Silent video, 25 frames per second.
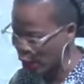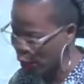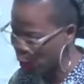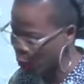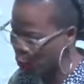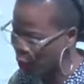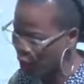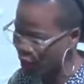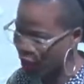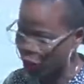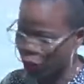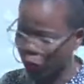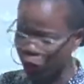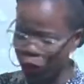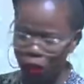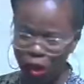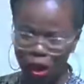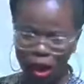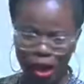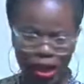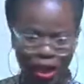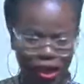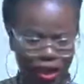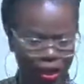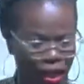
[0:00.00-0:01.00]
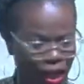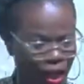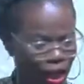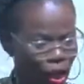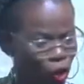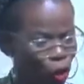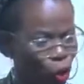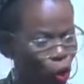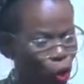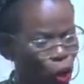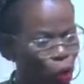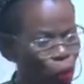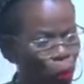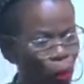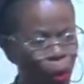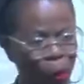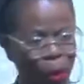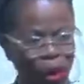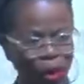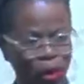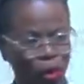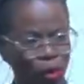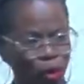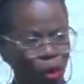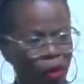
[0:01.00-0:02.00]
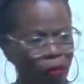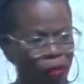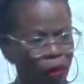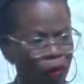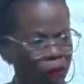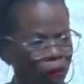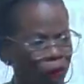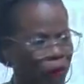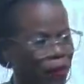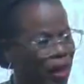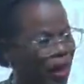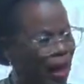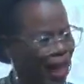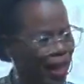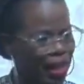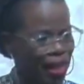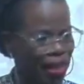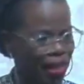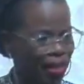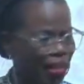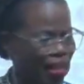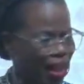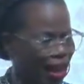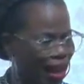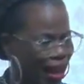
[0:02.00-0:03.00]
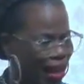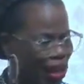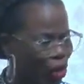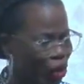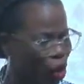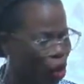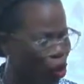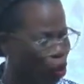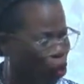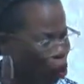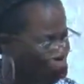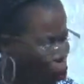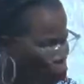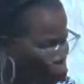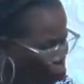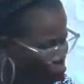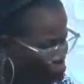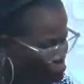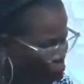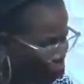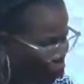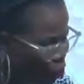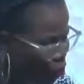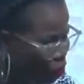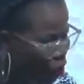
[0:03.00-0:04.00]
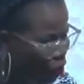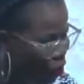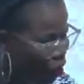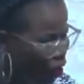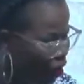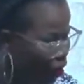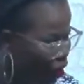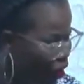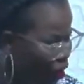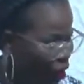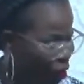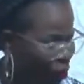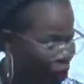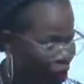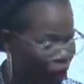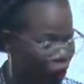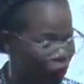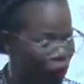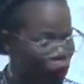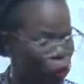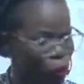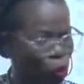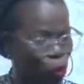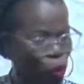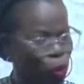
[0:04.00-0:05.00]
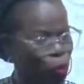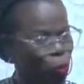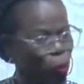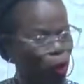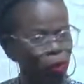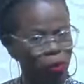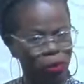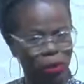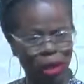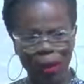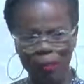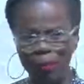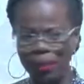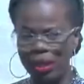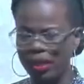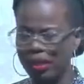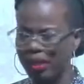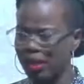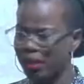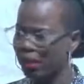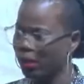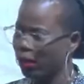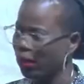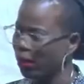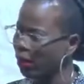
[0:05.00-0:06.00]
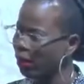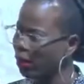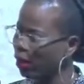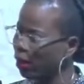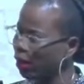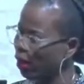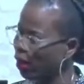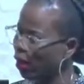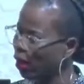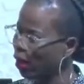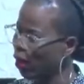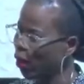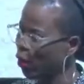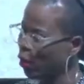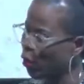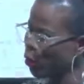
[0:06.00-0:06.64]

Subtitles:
the presence of God is those moments you don't even feel like he's there. It's not goosebumps. Because if it's goosebumps, that means all